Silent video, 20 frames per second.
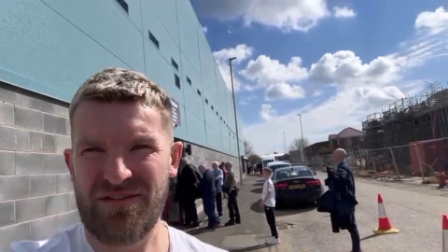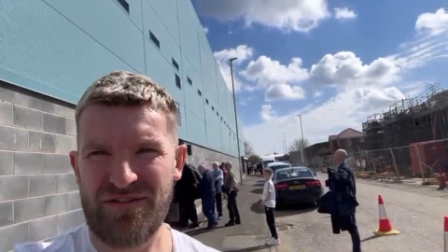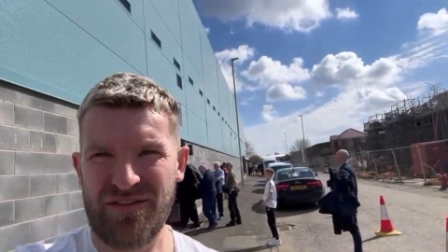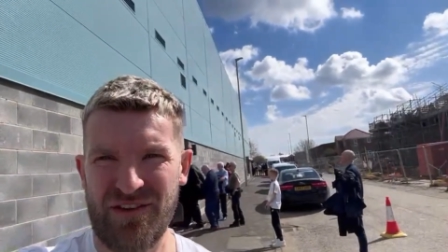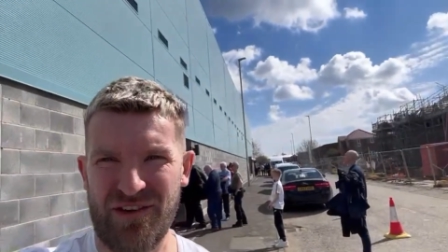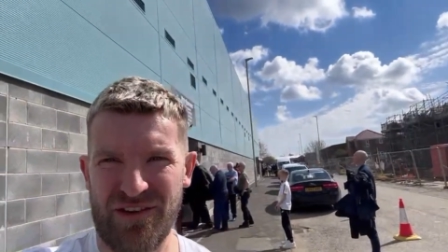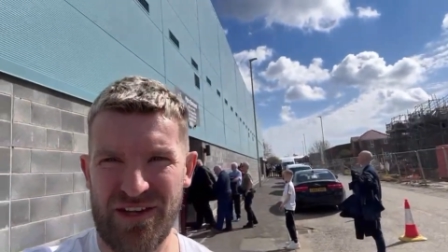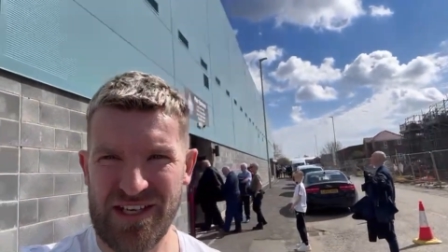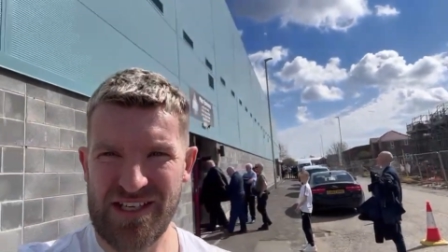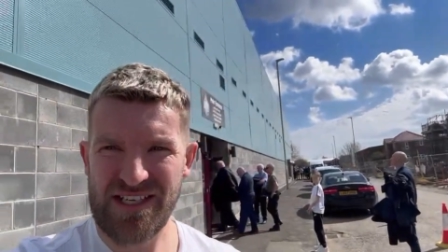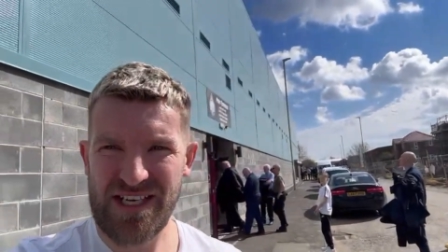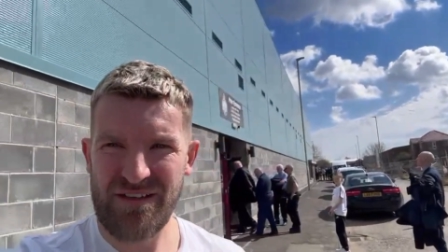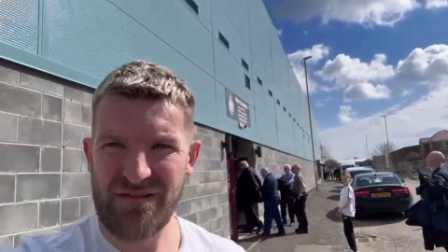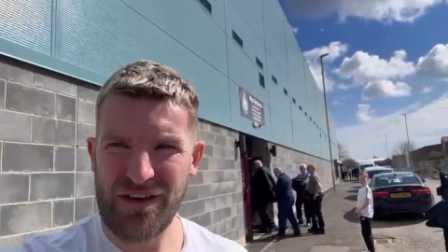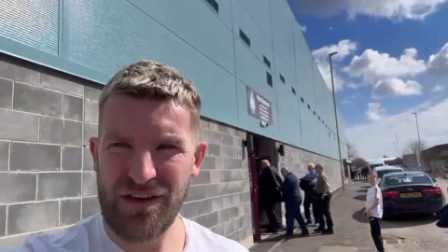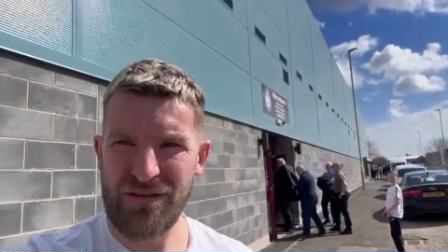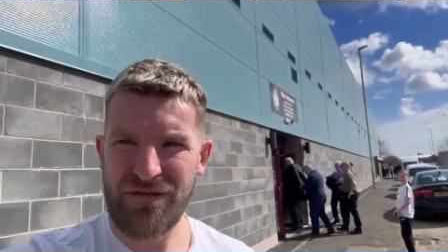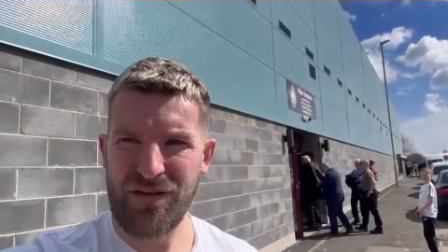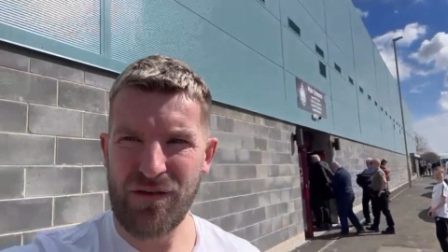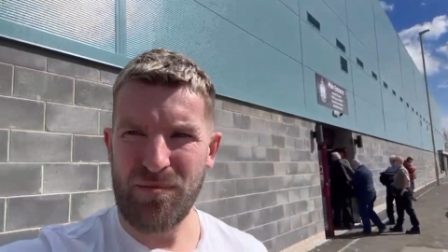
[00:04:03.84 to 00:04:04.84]
for this
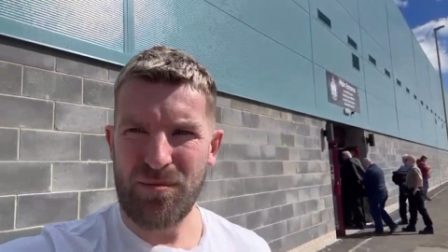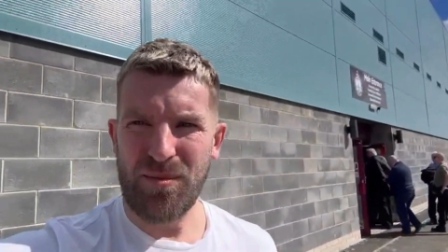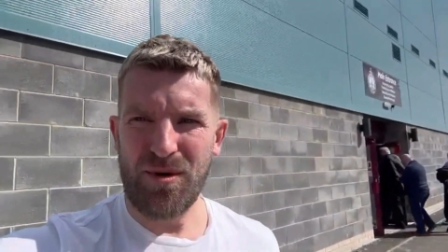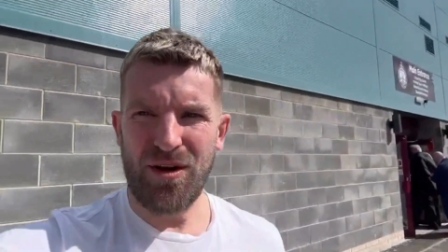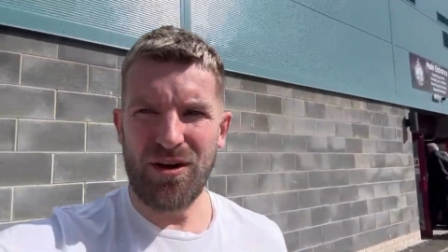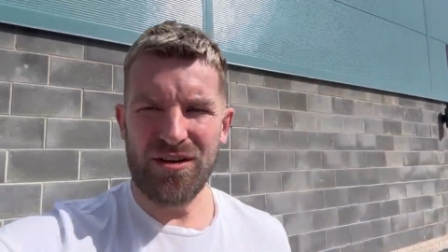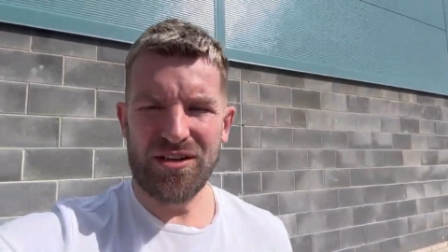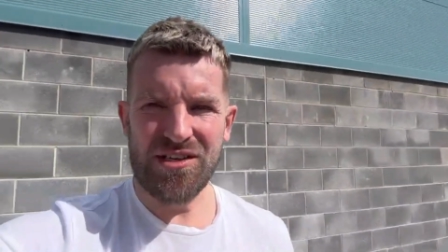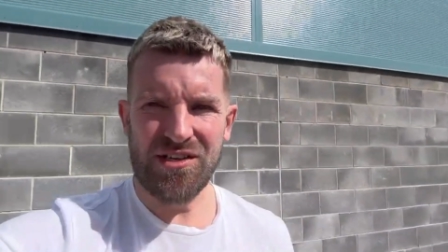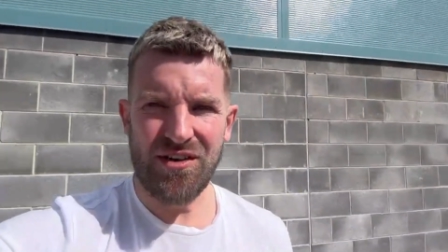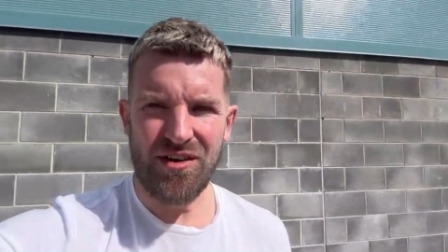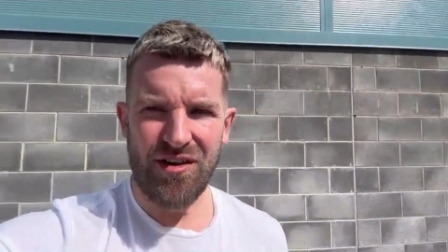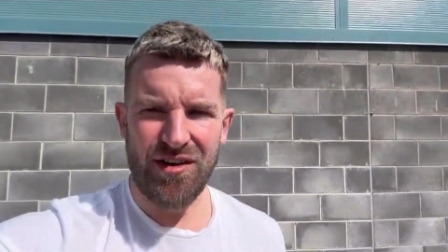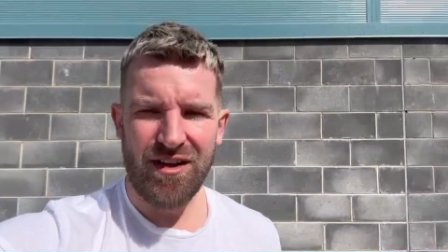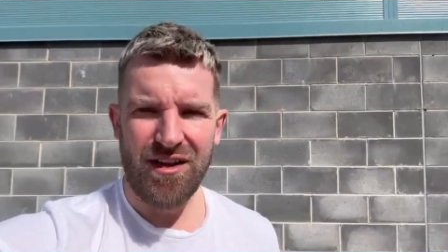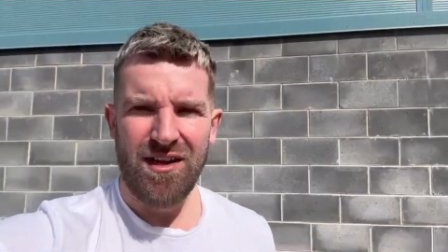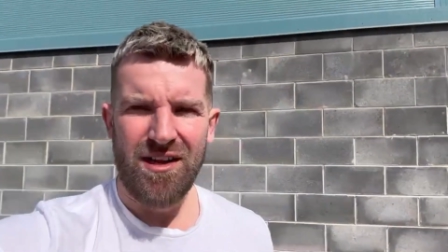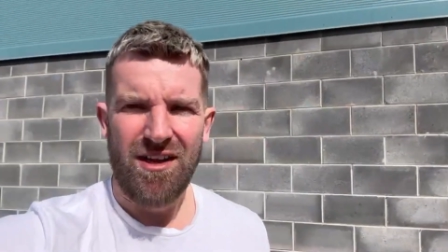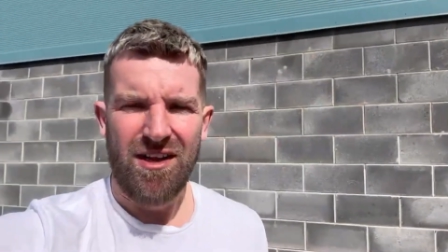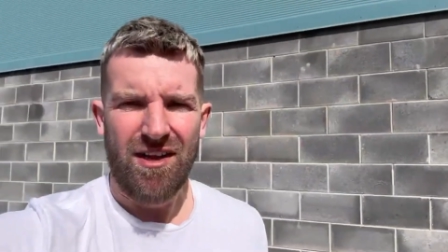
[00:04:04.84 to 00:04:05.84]
level of football. So
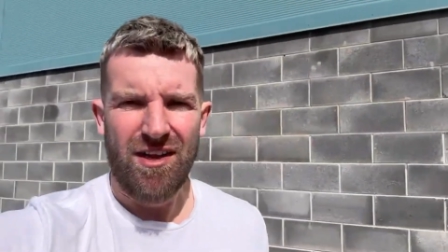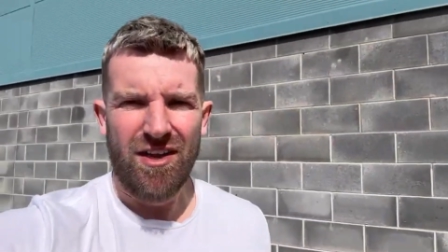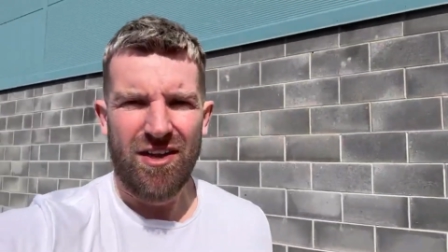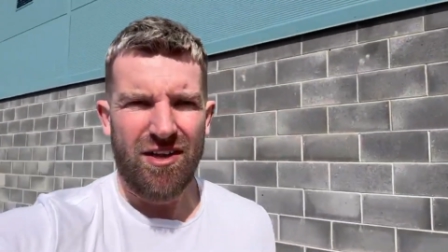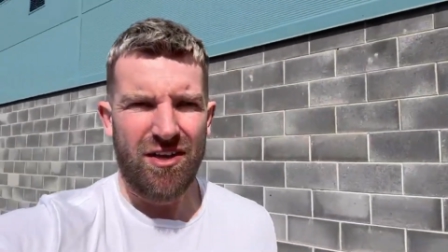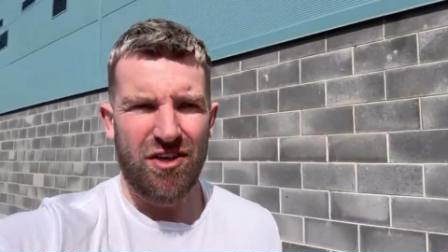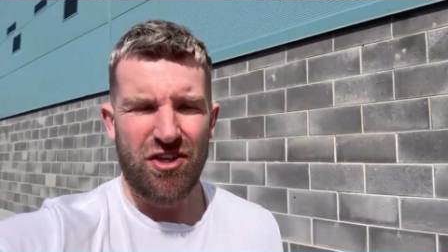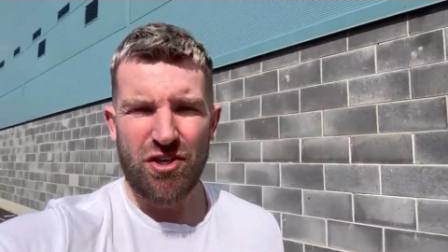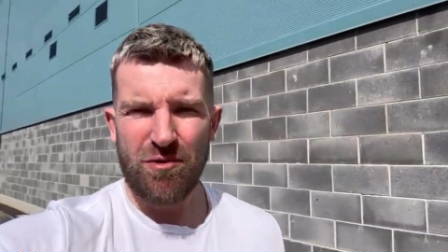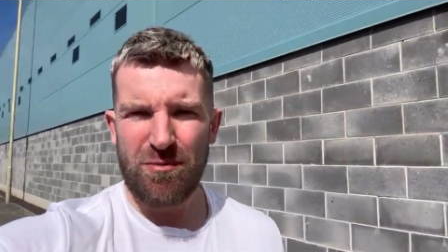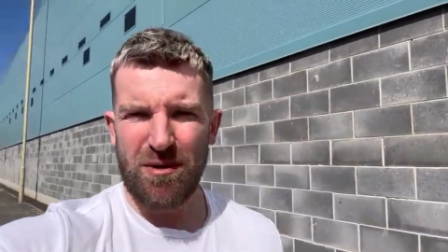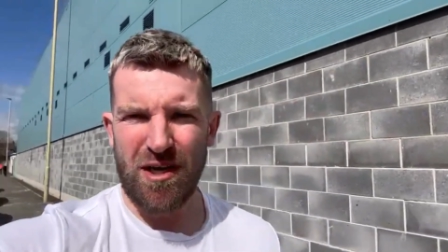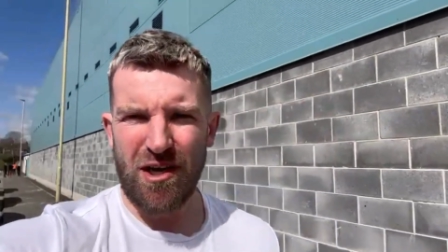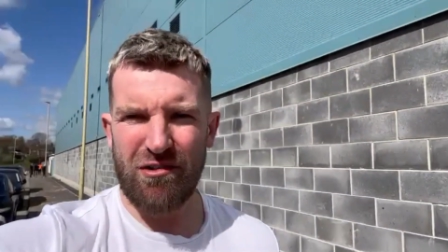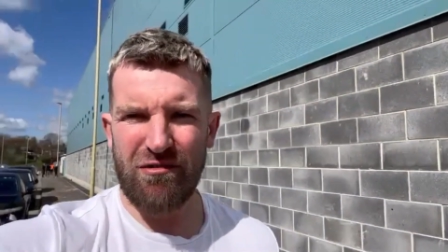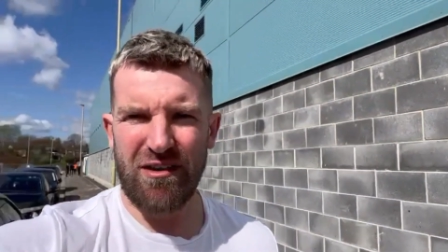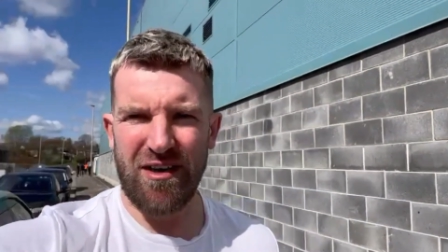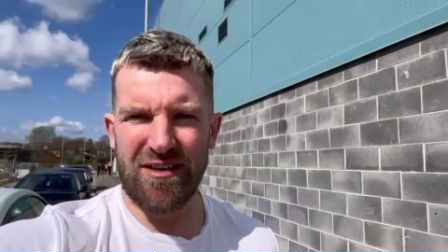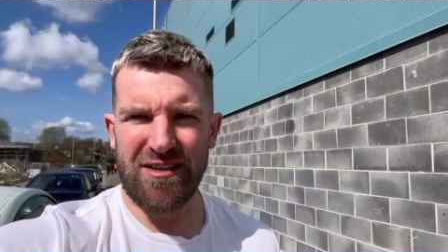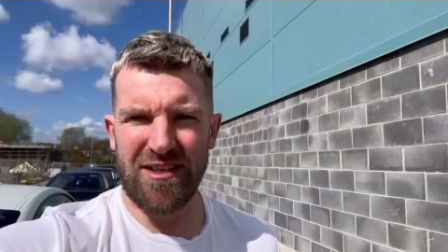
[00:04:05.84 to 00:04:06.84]
should be a
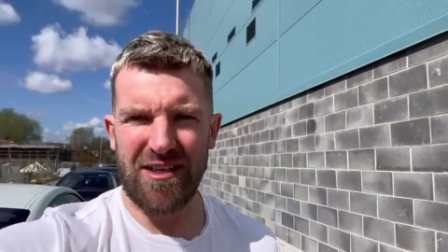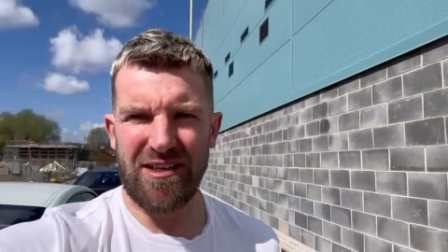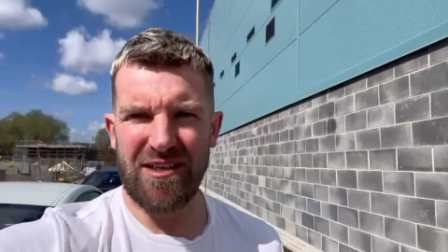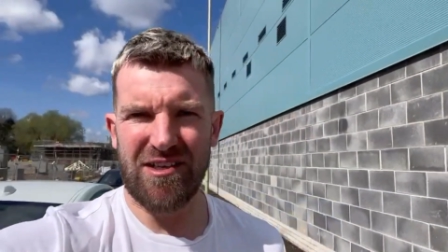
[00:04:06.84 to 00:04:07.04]
great day.